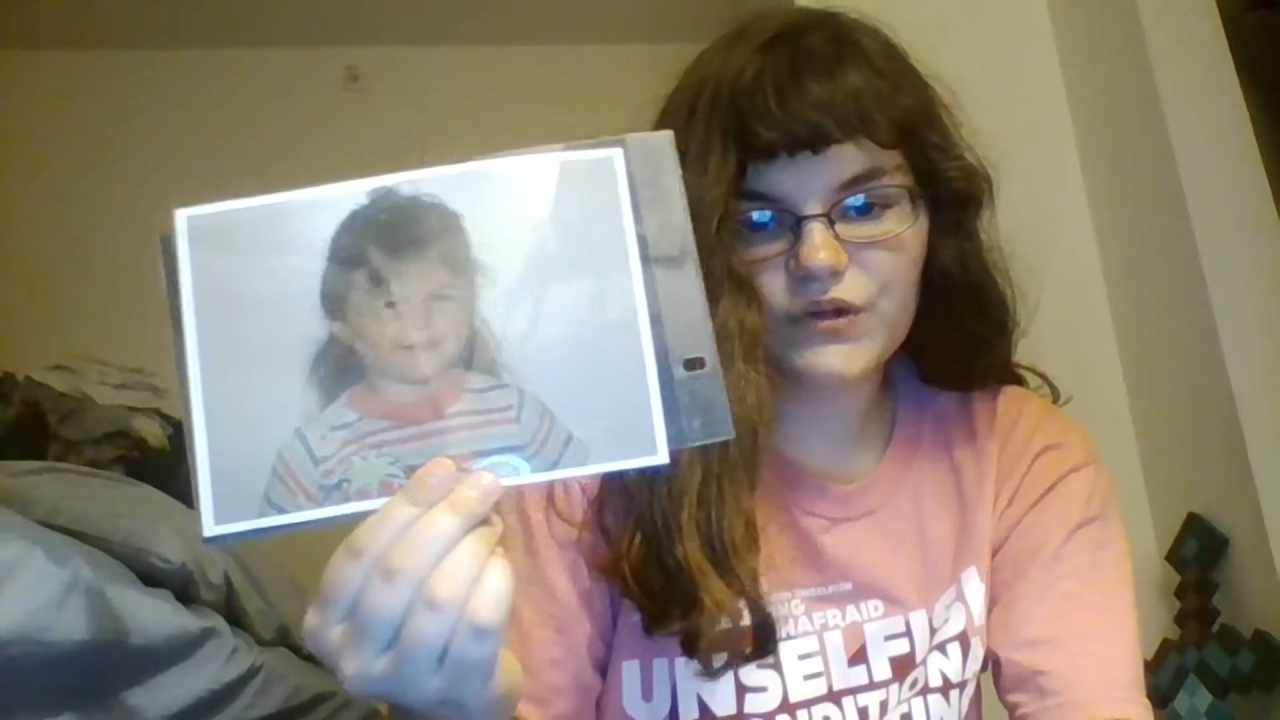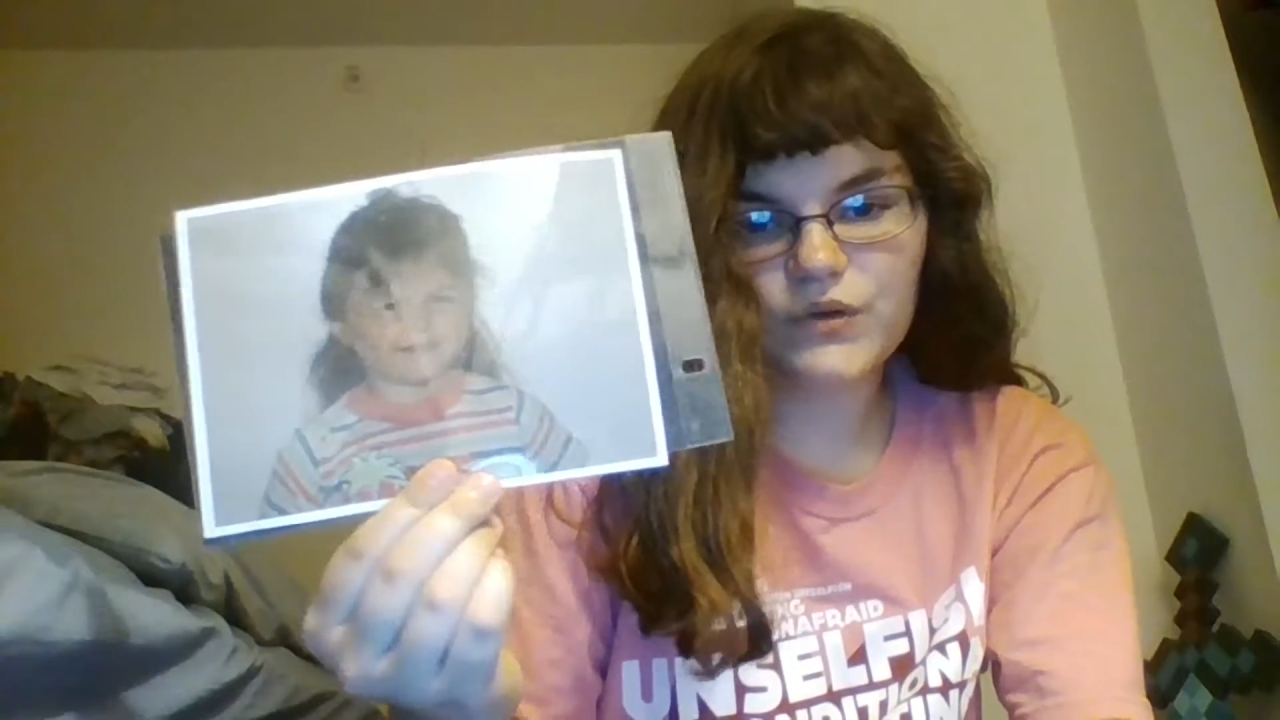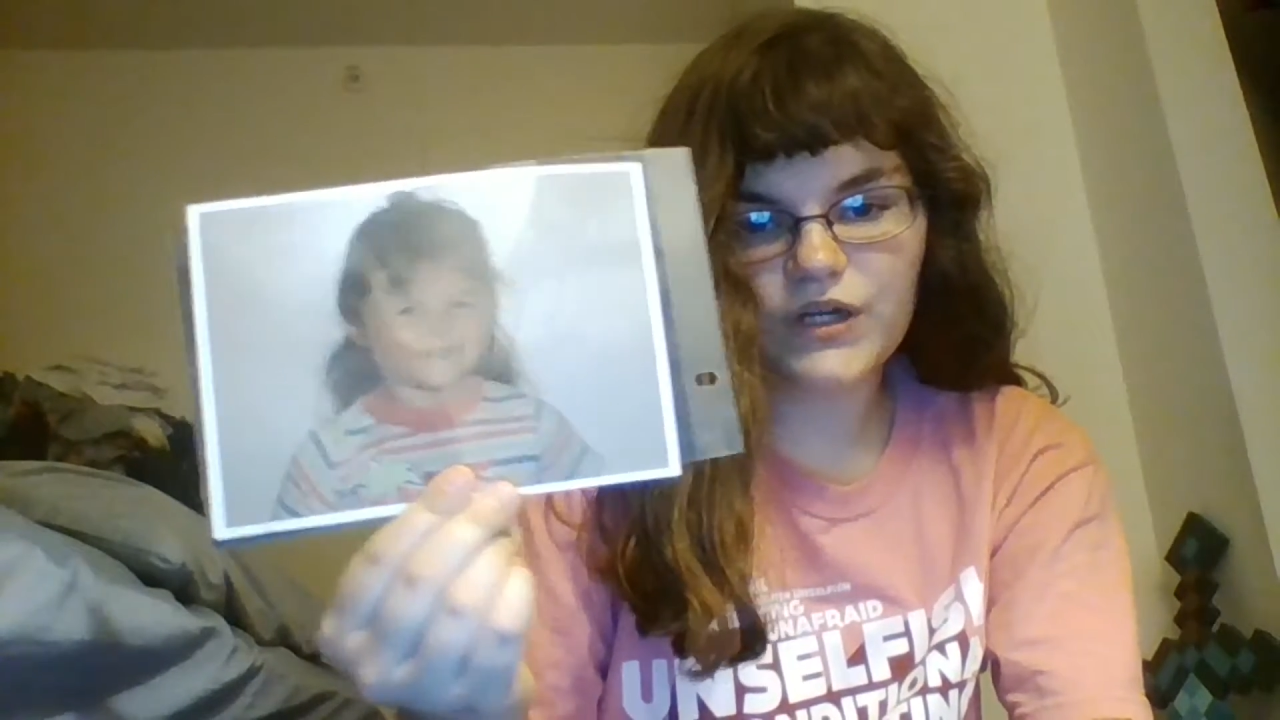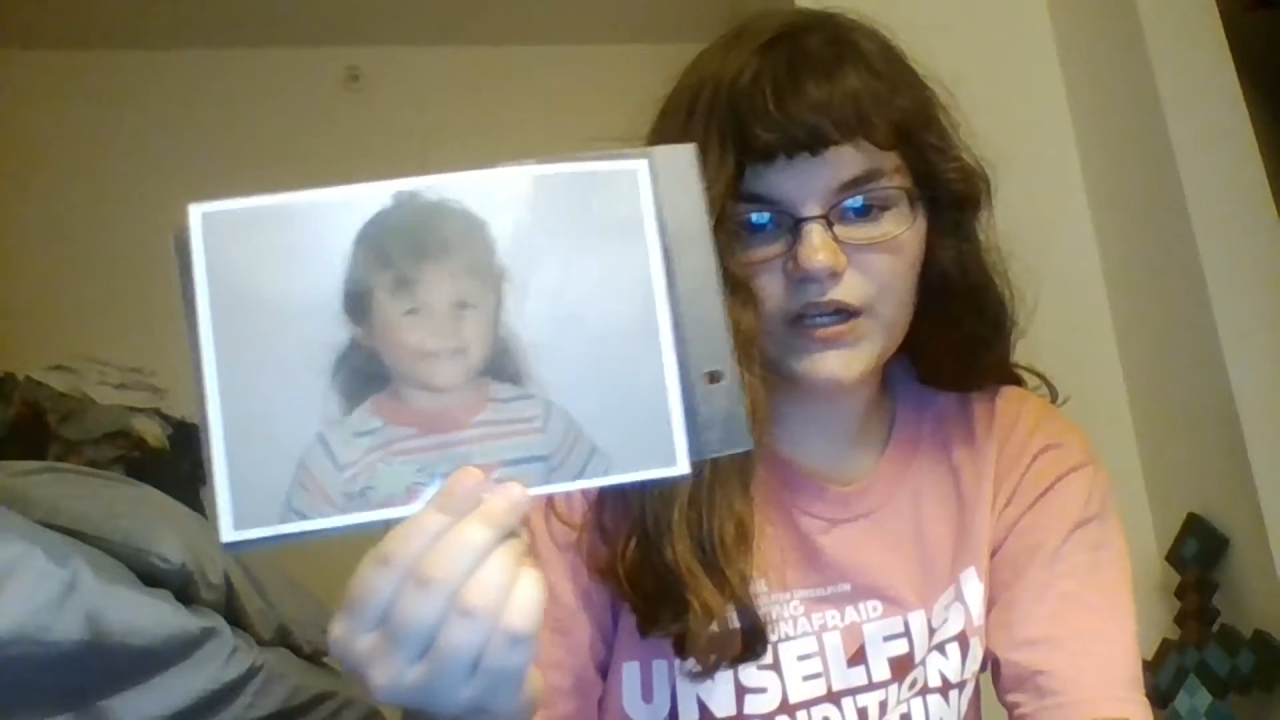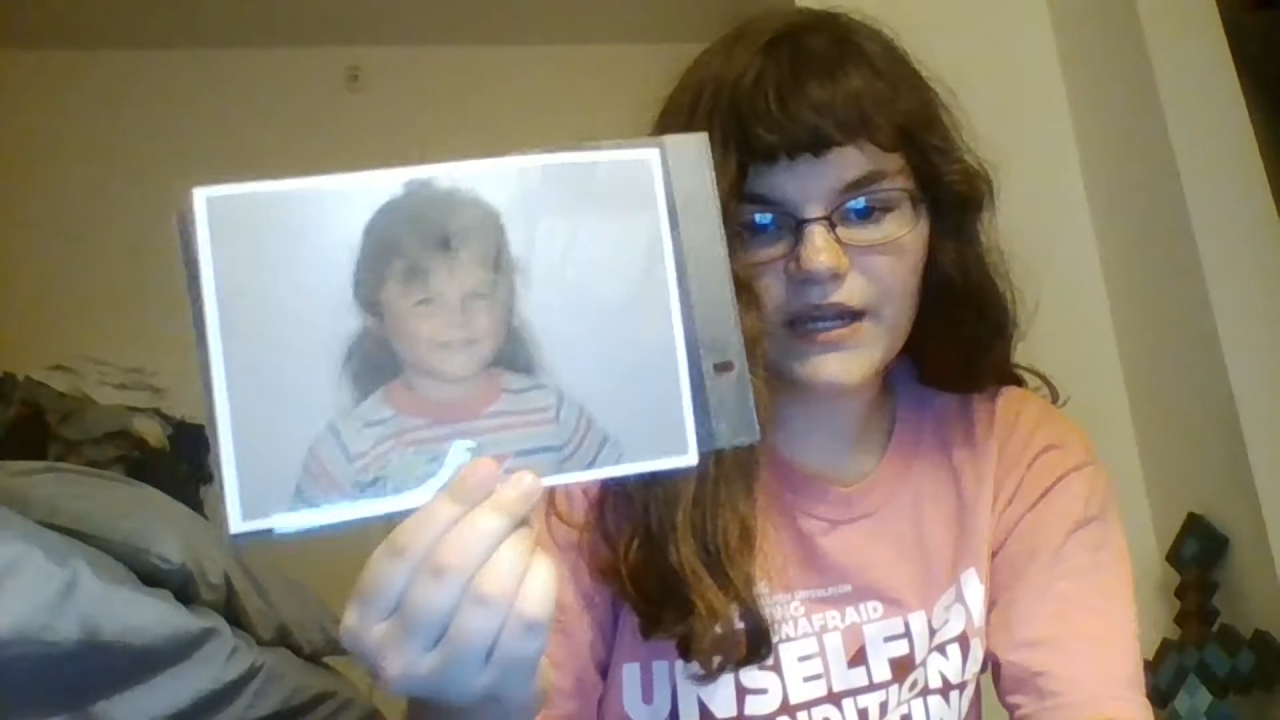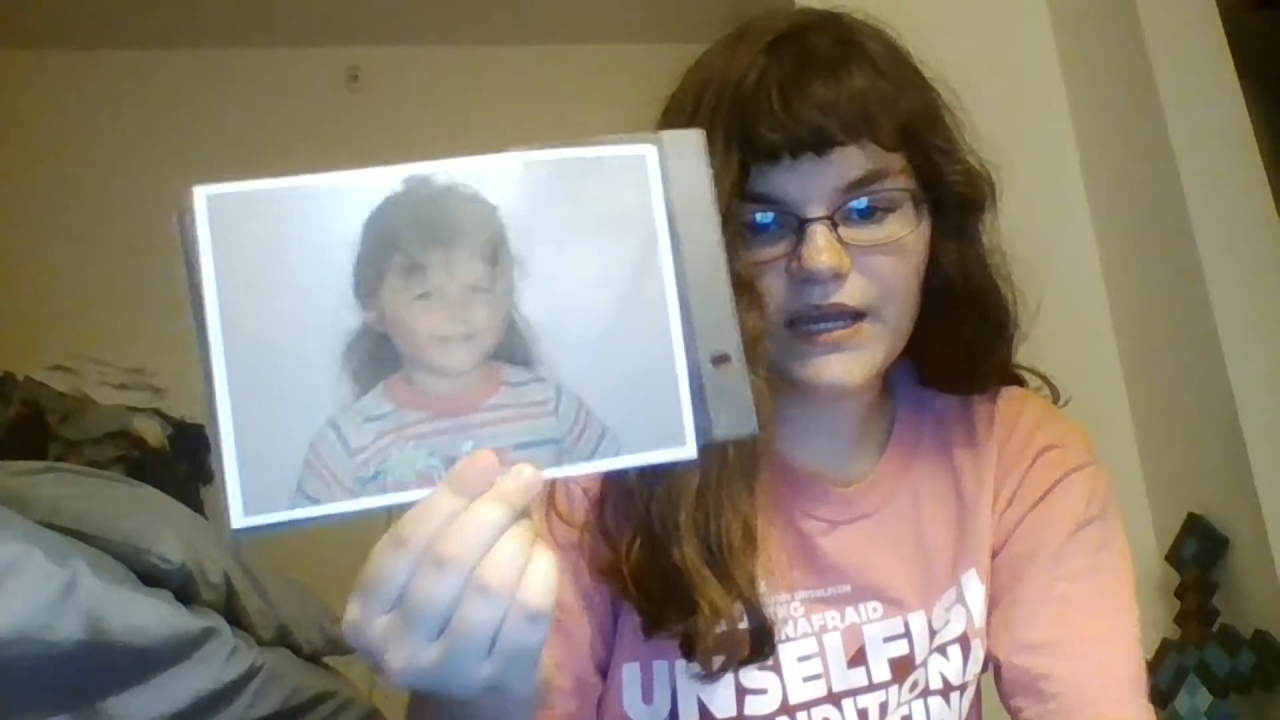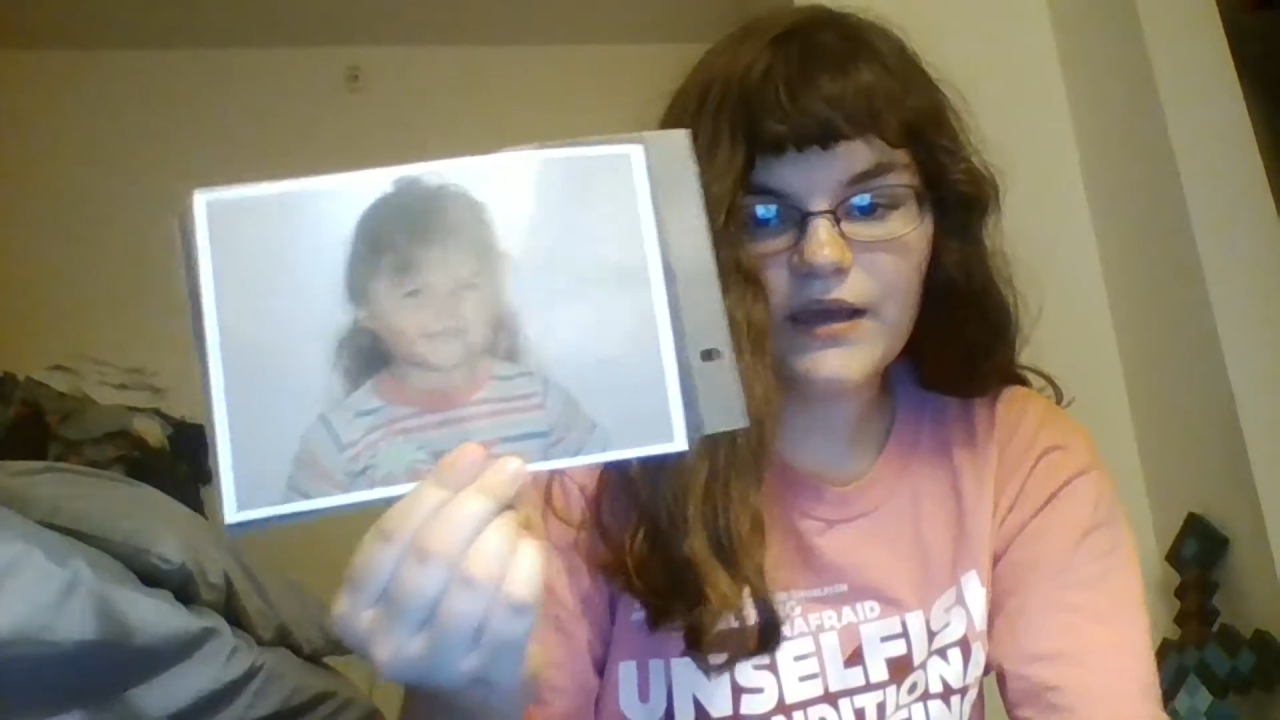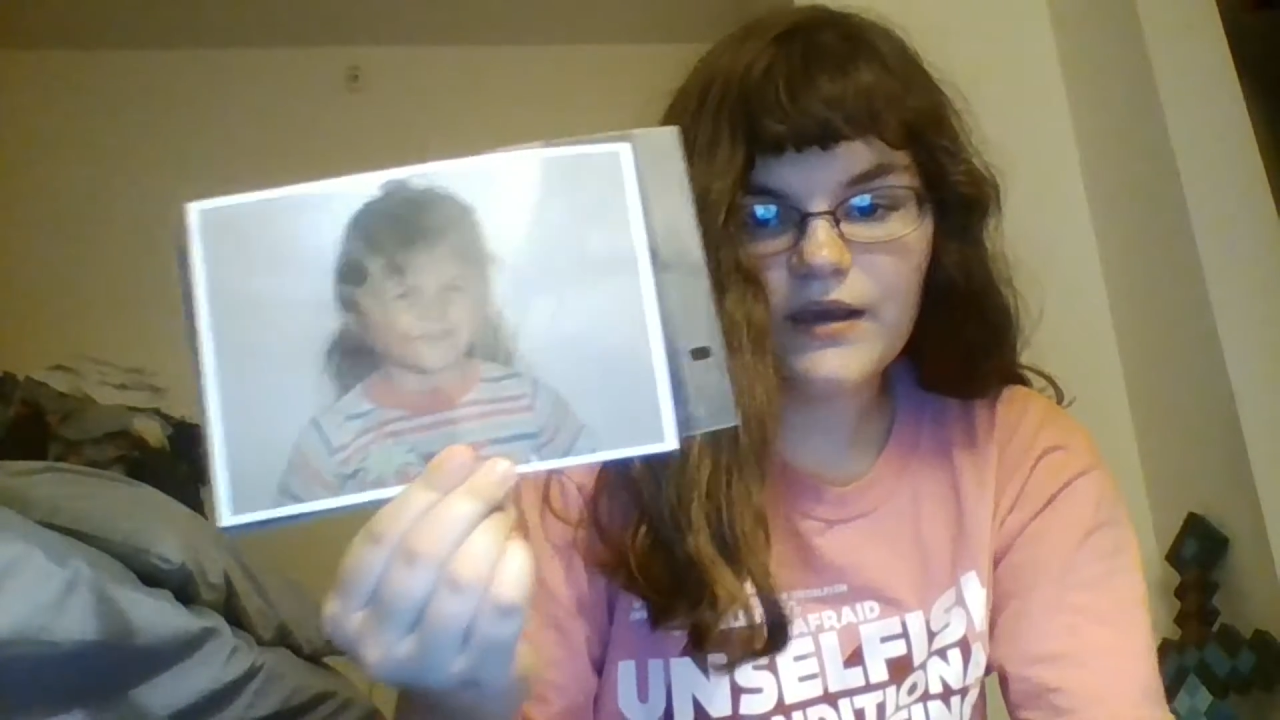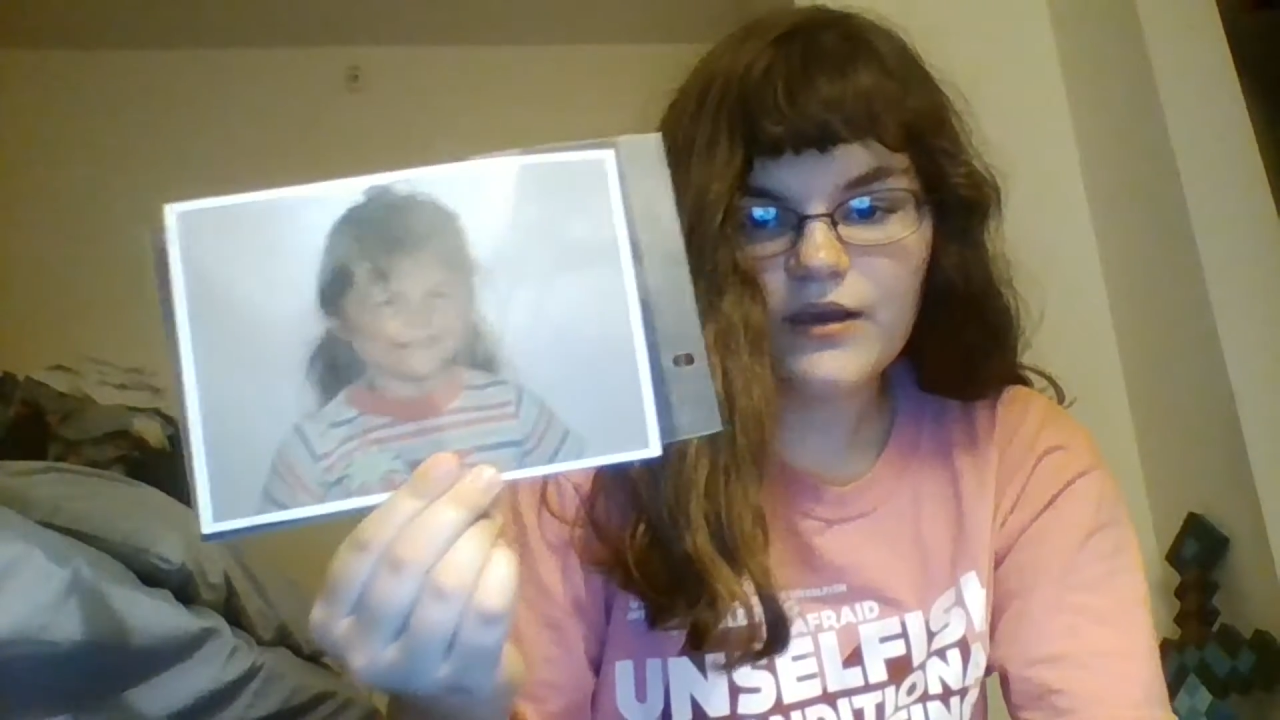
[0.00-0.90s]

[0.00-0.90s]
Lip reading: really